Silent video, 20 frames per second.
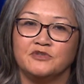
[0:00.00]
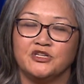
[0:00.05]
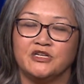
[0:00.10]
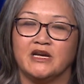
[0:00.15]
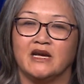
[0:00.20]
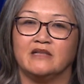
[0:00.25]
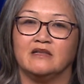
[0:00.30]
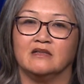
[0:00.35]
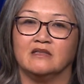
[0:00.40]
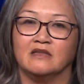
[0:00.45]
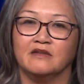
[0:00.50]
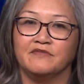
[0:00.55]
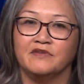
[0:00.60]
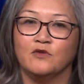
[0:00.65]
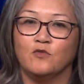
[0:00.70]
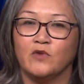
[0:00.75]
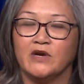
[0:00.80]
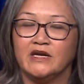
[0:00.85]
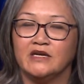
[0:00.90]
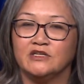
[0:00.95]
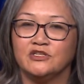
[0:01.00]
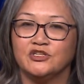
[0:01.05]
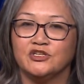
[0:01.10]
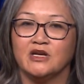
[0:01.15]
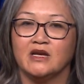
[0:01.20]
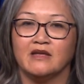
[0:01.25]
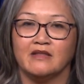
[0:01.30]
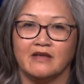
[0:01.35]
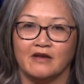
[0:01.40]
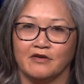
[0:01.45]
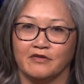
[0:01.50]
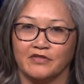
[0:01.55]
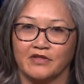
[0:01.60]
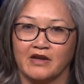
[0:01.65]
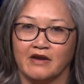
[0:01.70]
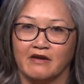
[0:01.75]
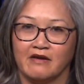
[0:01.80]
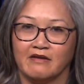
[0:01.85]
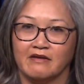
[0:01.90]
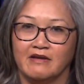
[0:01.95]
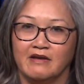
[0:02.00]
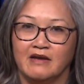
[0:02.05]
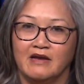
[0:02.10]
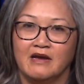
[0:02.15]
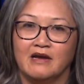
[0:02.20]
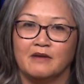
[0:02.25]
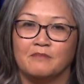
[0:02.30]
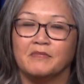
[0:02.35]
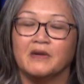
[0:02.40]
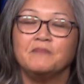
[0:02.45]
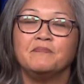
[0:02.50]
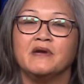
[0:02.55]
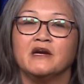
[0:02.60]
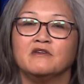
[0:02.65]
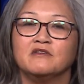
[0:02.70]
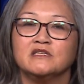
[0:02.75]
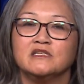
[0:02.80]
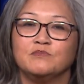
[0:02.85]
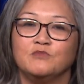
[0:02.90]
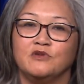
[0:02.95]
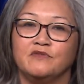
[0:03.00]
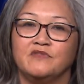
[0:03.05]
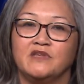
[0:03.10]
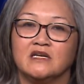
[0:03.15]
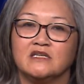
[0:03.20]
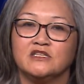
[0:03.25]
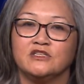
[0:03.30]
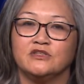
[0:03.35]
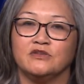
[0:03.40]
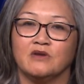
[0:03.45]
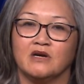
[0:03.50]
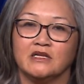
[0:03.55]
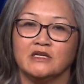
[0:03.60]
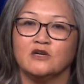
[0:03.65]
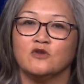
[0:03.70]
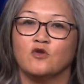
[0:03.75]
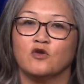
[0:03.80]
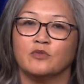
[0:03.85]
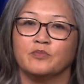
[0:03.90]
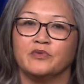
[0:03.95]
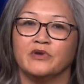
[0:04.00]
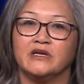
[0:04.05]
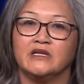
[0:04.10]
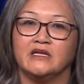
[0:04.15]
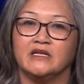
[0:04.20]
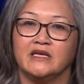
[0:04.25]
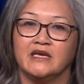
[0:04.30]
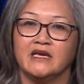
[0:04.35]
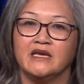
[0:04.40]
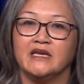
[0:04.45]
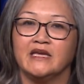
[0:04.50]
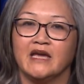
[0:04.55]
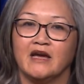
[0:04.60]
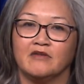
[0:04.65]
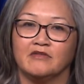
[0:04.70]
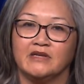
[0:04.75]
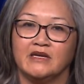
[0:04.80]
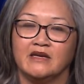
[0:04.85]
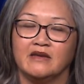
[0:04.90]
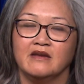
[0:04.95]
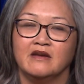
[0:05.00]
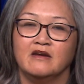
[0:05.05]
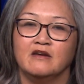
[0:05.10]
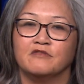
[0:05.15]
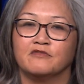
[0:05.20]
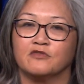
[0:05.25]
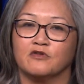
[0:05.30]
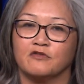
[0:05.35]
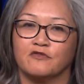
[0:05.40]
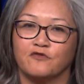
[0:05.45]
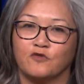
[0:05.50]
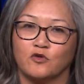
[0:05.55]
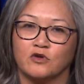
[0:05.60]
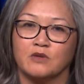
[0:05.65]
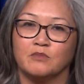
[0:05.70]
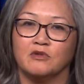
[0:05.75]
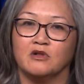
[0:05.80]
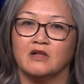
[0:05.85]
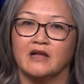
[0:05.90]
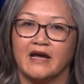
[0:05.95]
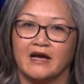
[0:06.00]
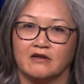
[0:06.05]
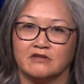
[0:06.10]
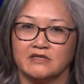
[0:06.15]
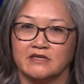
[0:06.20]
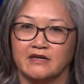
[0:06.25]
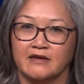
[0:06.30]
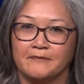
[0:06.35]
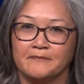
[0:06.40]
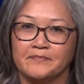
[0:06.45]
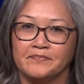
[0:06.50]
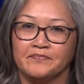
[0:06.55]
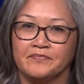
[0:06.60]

she had a living wage and health care. My parents moved us to unincorporated King County for affordable housing.